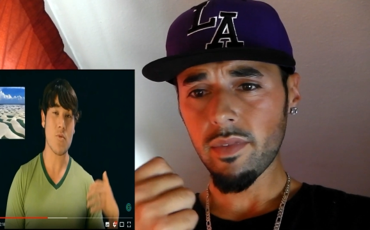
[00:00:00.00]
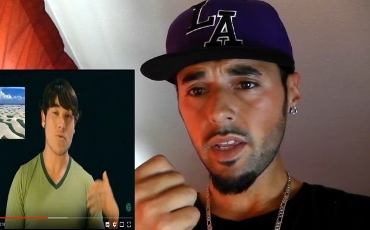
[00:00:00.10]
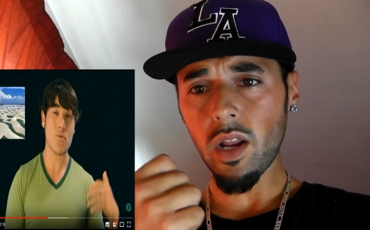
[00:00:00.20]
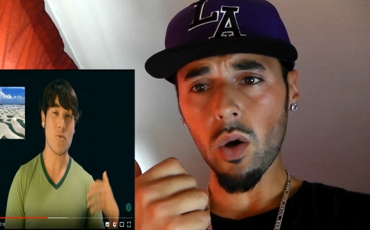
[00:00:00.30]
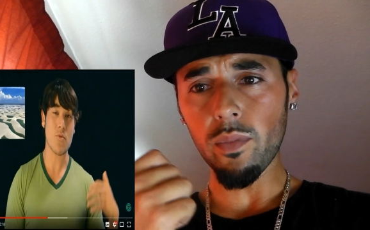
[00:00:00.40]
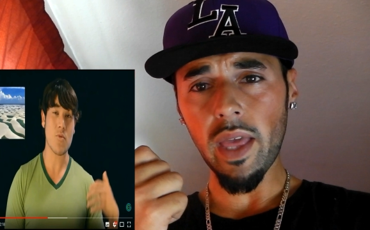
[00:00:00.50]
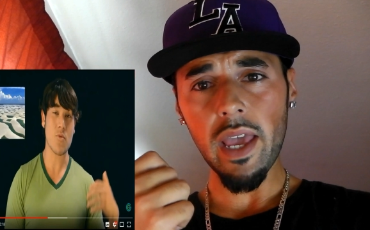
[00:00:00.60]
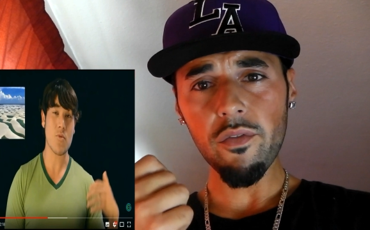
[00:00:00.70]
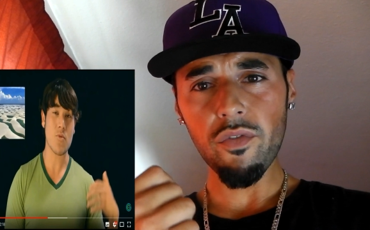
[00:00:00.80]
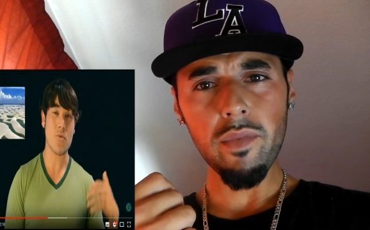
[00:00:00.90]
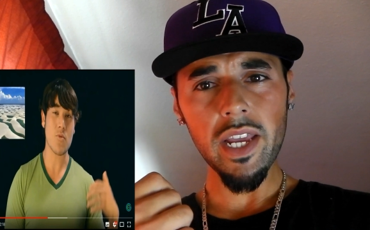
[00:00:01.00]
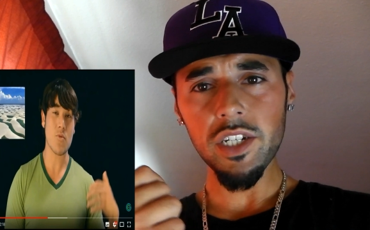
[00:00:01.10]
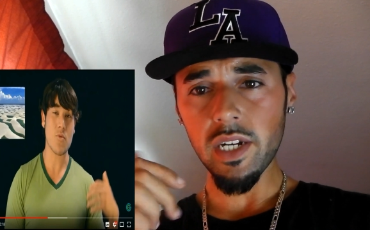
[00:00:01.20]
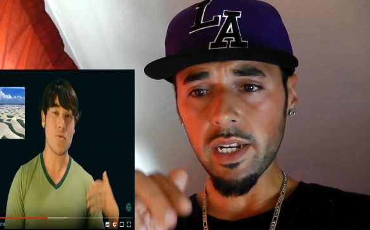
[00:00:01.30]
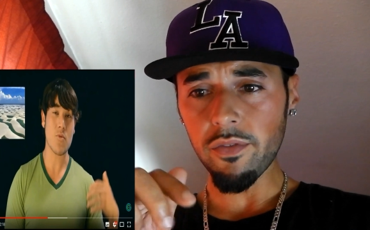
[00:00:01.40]
Speaker 1: you know, their
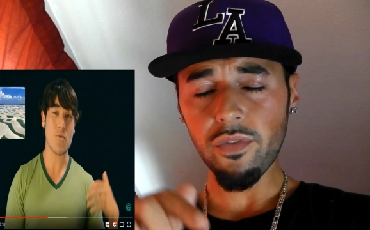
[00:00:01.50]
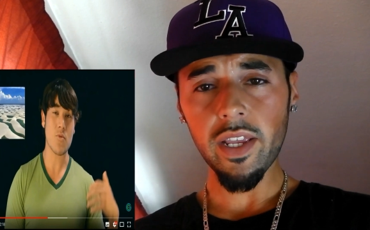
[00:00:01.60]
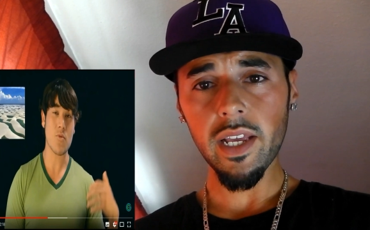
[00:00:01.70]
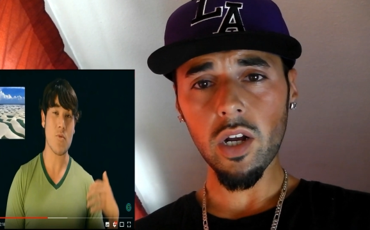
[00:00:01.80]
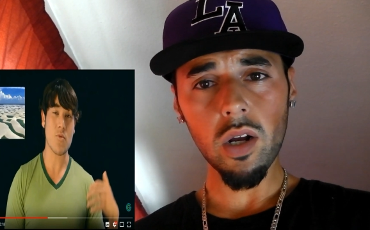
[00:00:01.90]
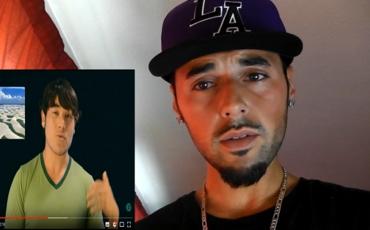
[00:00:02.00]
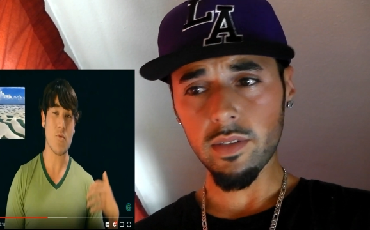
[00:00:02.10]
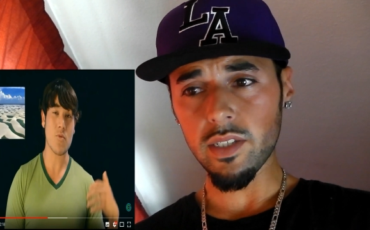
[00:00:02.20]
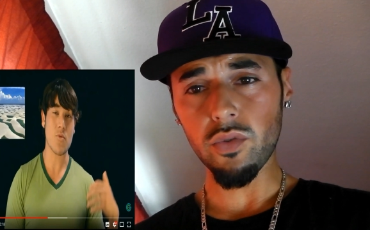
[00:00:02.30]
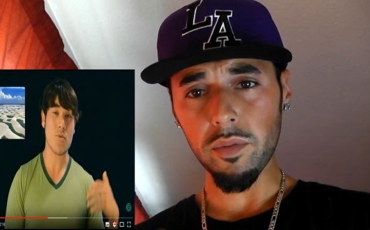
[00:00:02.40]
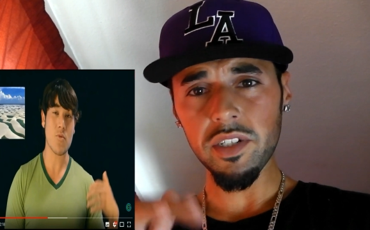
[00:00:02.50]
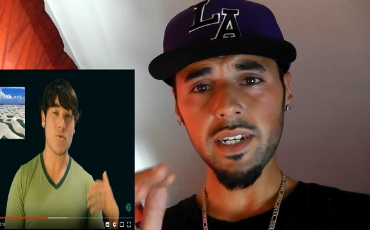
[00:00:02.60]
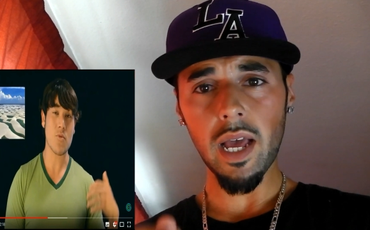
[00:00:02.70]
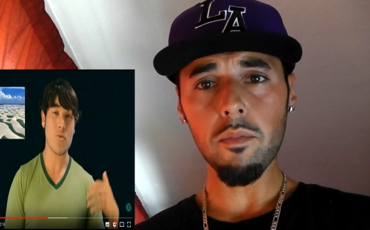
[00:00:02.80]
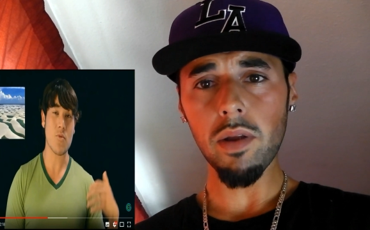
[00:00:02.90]
information in the freaking description
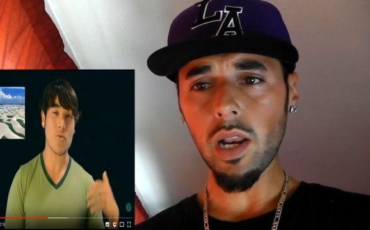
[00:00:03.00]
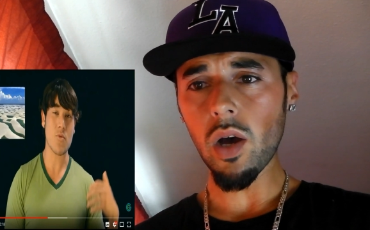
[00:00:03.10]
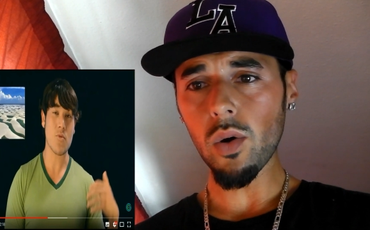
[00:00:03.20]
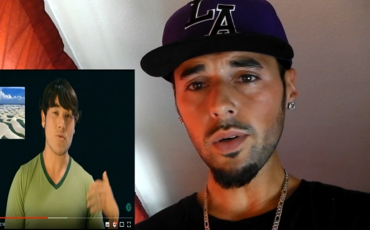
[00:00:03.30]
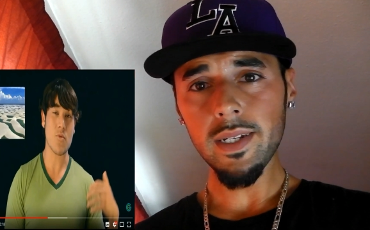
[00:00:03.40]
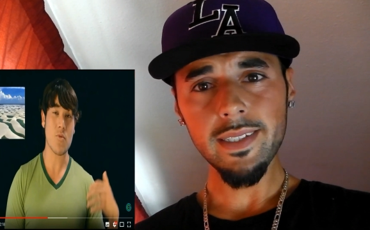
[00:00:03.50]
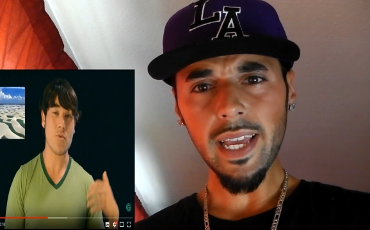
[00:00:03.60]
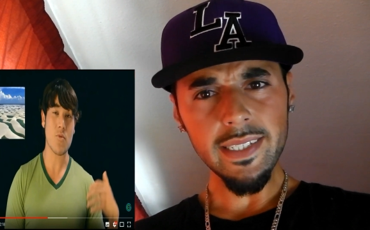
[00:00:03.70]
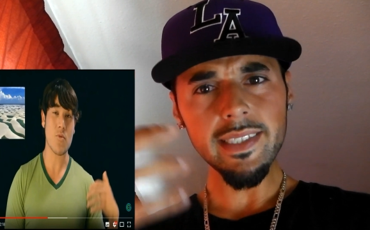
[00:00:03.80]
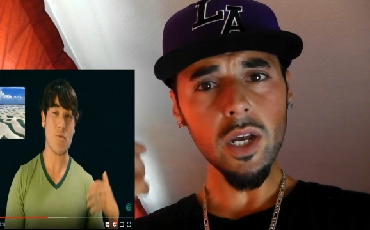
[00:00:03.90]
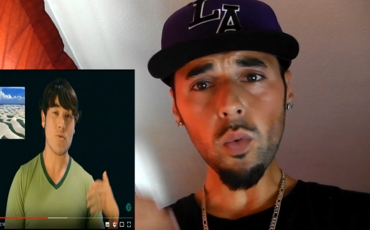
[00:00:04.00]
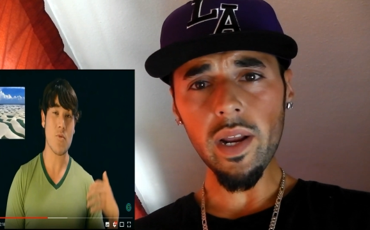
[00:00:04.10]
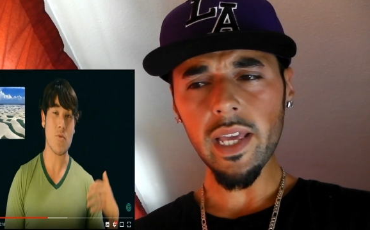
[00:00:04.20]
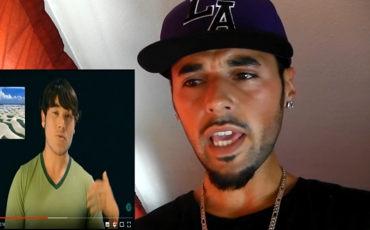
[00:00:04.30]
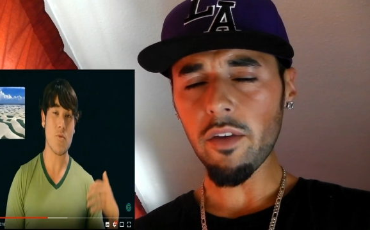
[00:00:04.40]
down below, they still
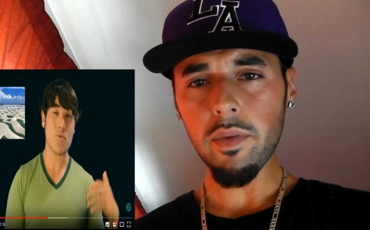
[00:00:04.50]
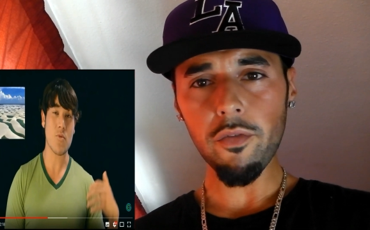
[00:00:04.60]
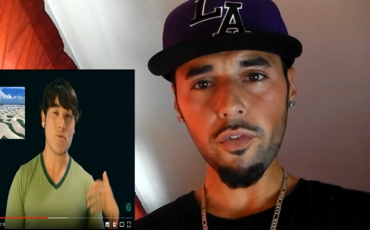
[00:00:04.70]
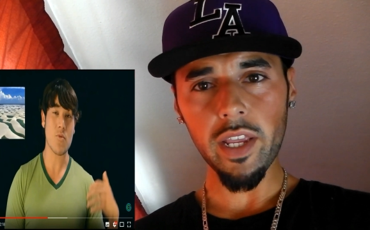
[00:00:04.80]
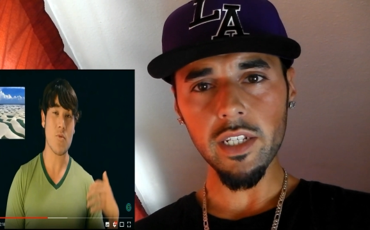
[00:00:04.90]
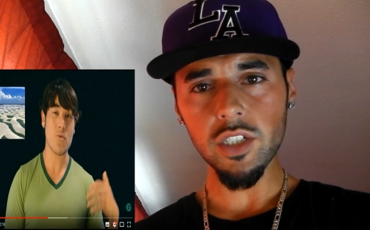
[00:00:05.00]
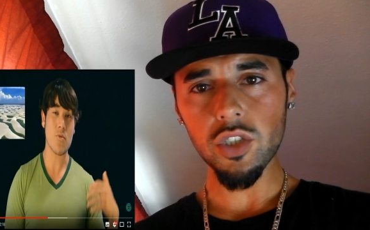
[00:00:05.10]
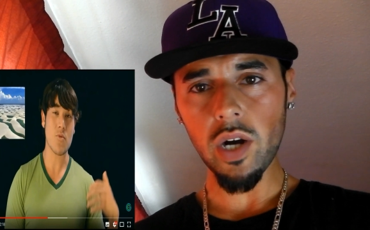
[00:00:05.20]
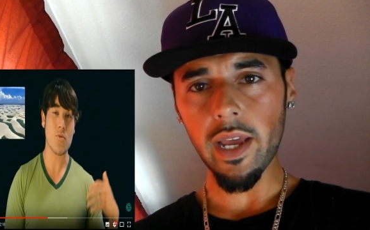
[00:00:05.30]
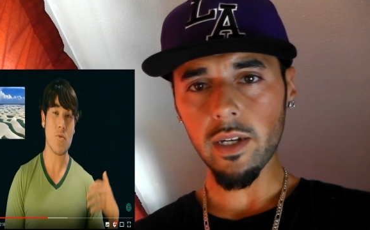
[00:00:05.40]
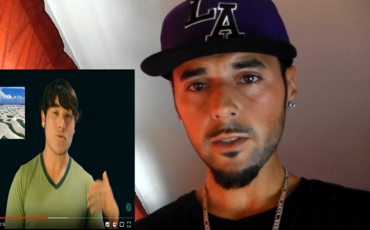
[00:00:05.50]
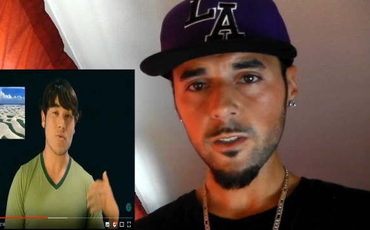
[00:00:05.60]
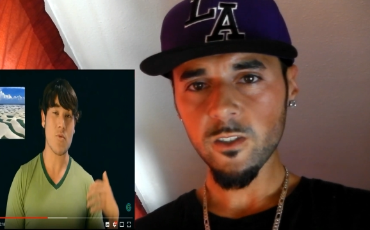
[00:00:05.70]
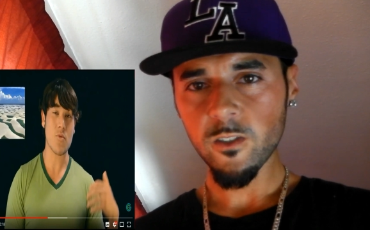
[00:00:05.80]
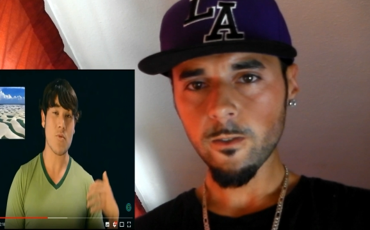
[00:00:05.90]
went and
Speaker 2: gave me a freaking strike.
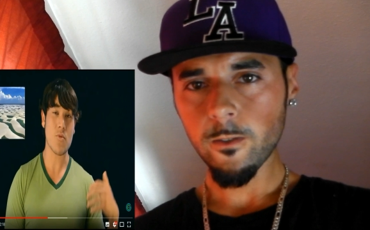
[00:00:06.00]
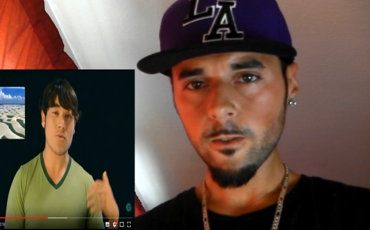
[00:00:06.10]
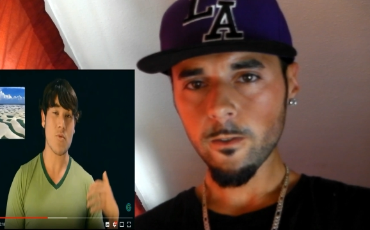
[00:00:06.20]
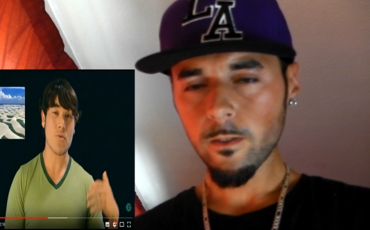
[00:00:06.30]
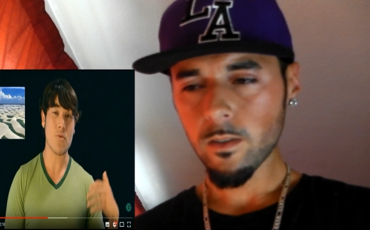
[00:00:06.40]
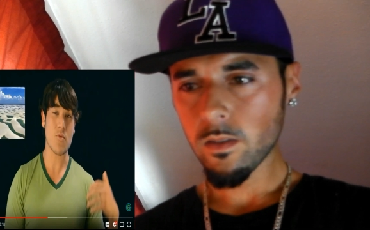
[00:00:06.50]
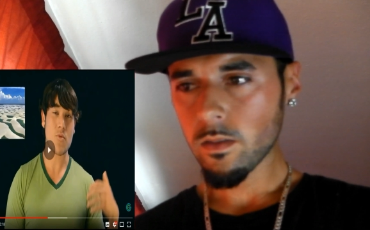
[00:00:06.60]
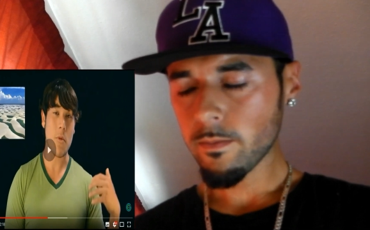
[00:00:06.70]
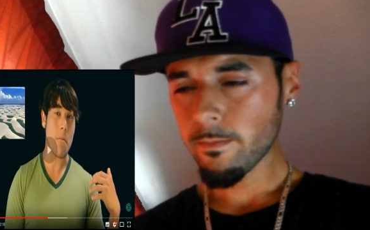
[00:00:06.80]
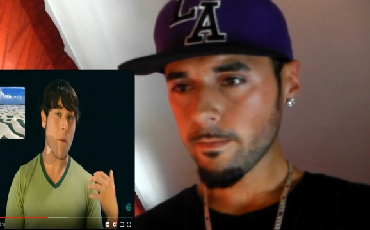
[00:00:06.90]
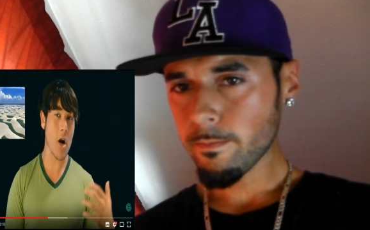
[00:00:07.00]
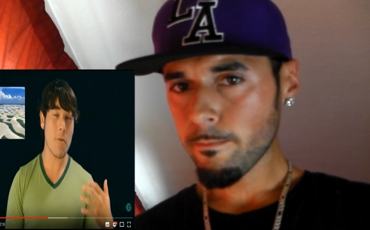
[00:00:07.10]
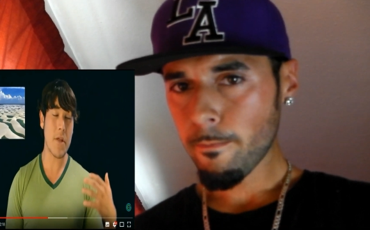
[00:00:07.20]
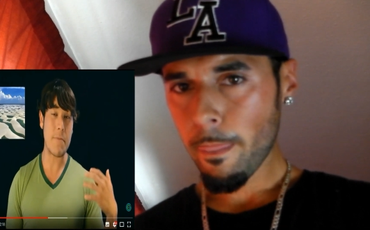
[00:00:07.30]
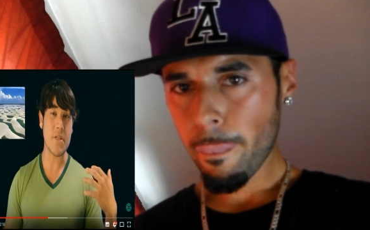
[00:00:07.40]
The most
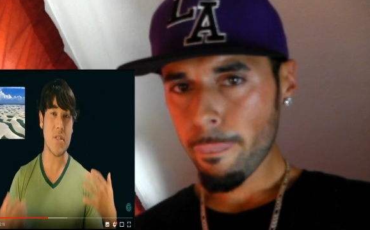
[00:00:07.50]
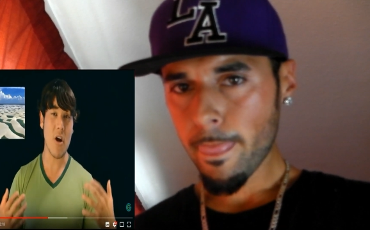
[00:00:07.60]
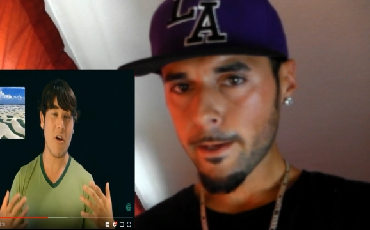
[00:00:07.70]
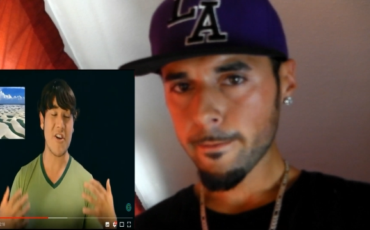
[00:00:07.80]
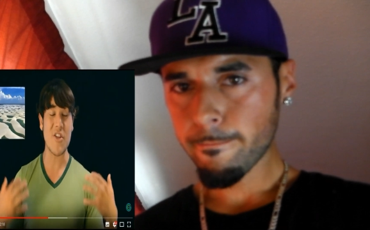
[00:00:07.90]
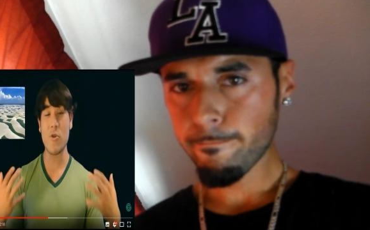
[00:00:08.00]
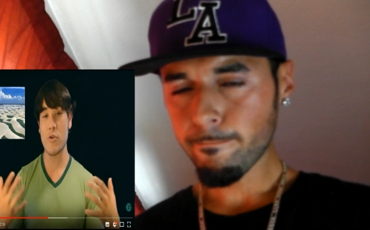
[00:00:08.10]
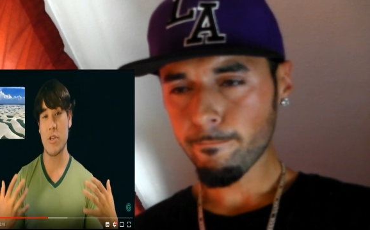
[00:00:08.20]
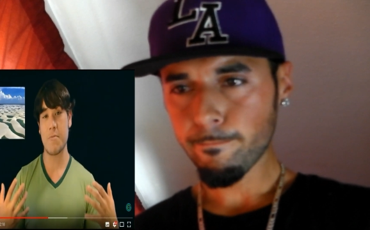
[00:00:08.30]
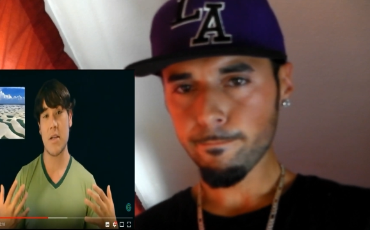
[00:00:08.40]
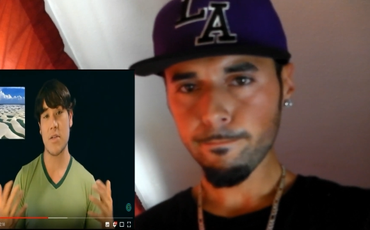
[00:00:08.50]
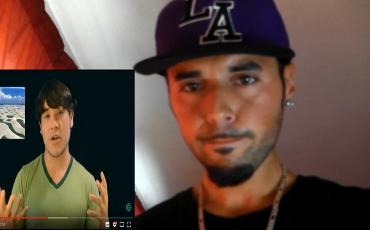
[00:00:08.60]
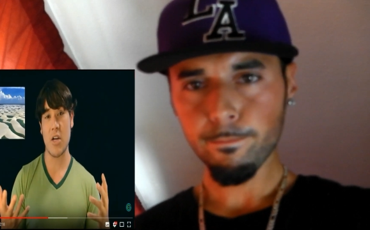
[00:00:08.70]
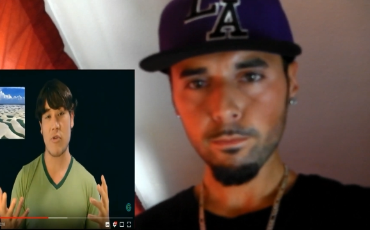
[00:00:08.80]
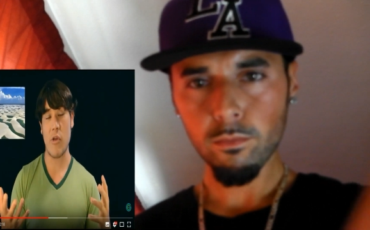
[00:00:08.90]
remarkably bizarre and unusual
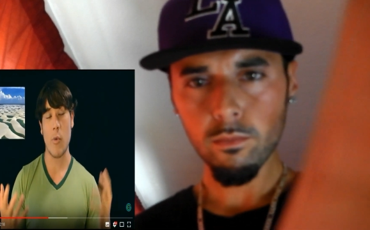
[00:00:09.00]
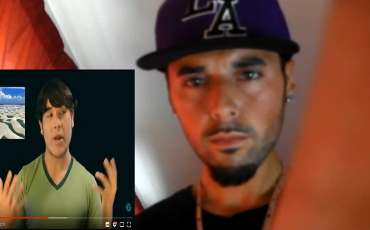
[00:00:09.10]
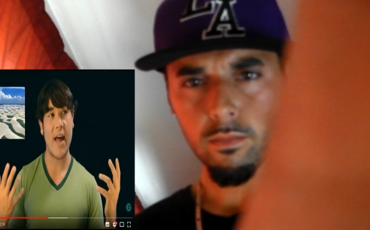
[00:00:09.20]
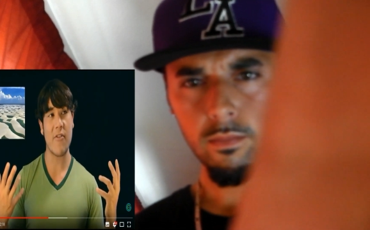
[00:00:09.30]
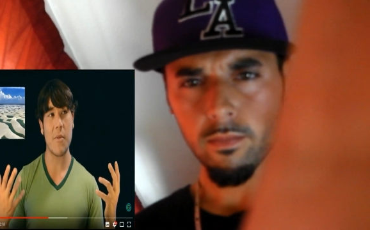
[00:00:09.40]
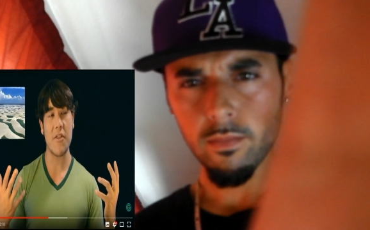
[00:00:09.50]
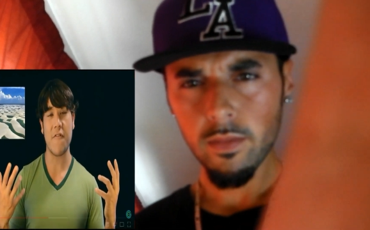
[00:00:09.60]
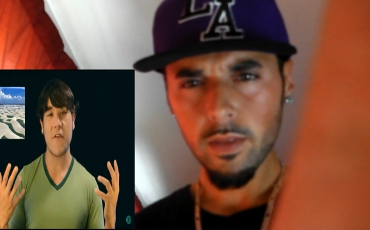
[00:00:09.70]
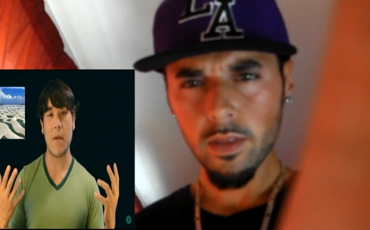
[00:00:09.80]
spots of the country, though, would have to be the